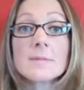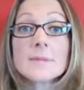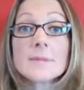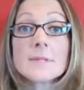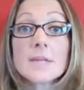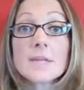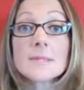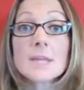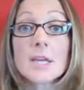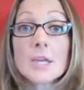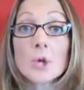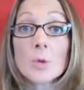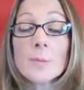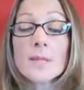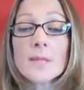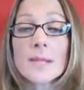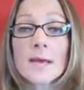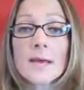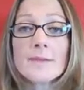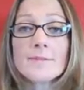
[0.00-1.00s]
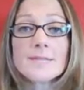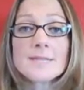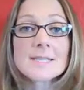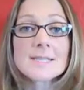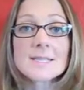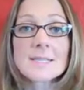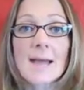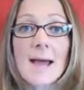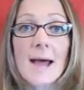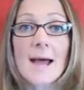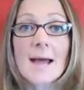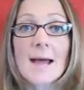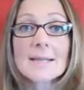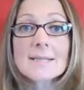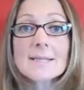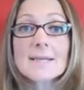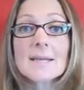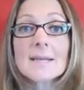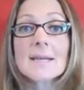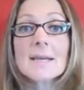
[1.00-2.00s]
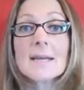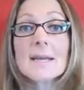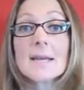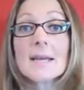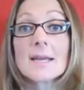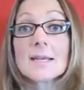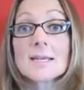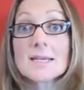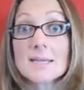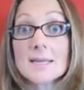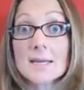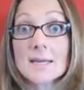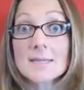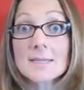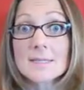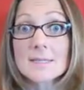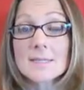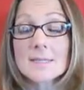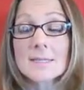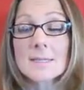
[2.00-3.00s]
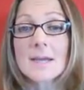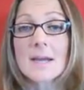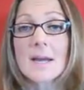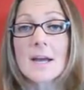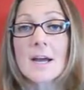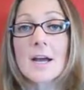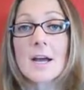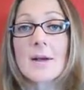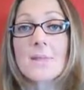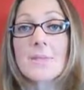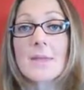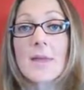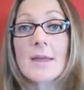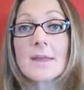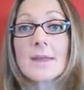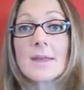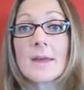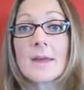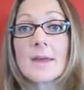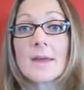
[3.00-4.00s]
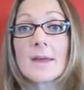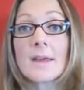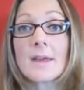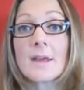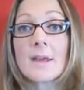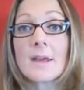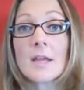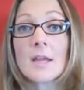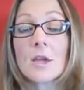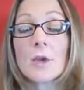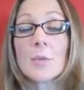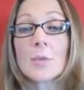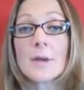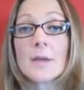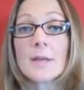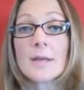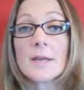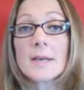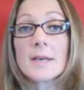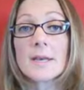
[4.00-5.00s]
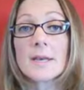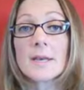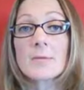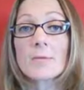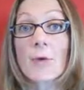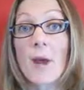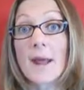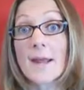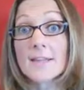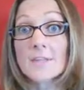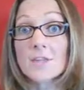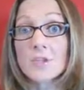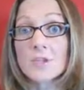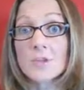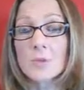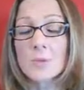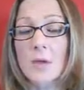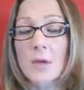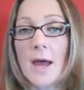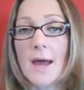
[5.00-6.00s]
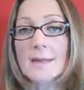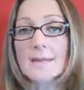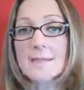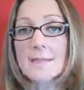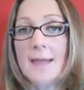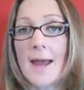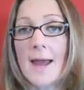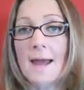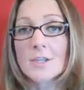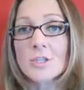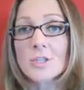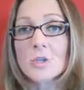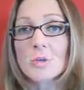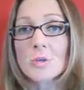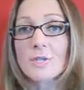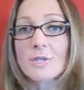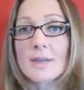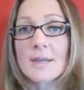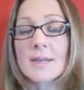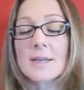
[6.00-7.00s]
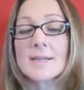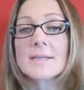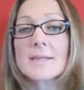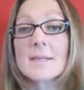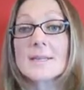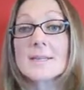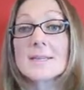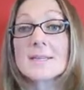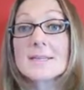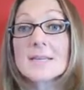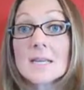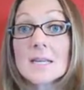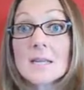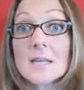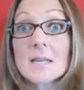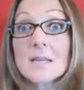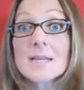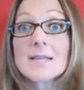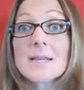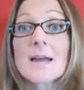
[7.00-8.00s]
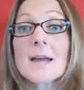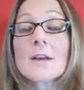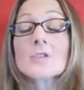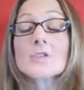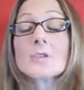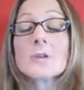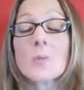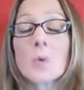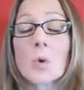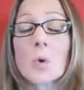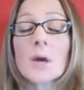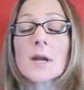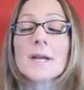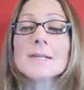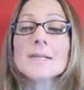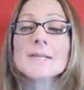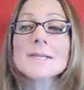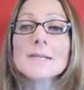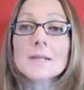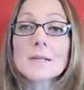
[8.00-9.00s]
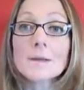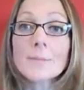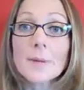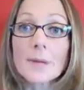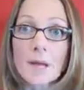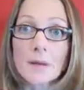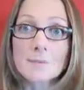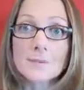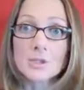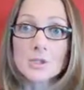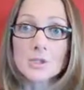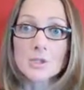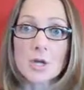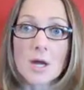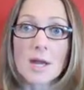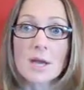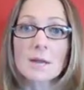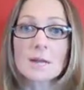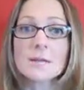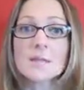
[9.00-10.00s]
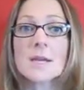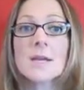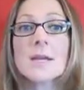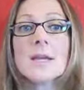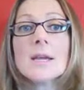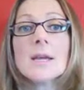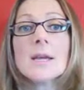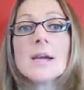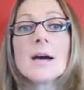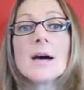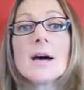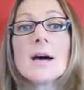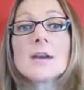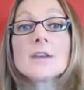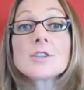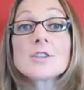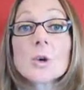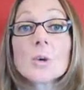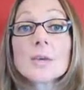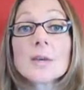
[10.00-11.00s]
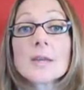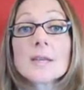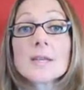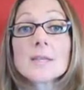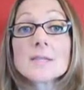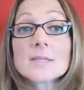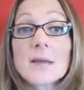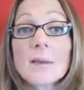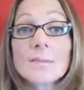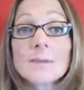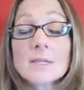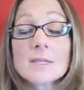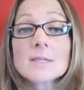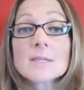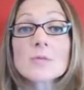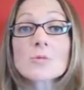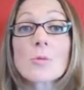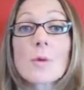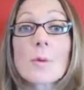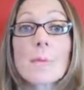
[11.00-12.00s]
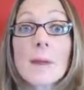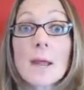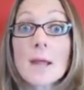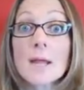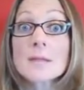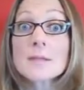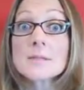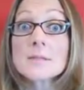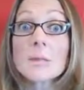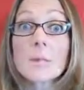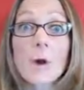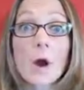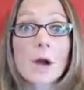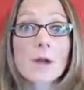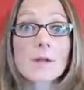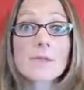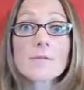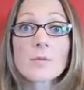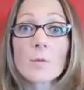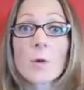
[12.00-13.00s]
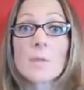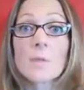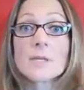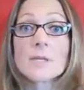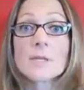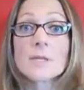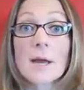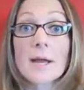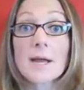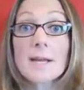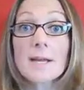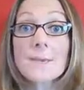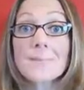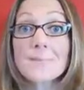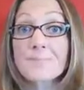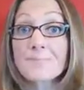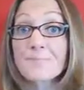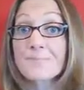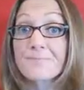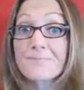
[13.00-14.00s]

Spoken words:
says that human life does not exist and that human rights do not attach to a fetus until it is actually born, until it becomes a child. So the conceptus remains a part of the woman's body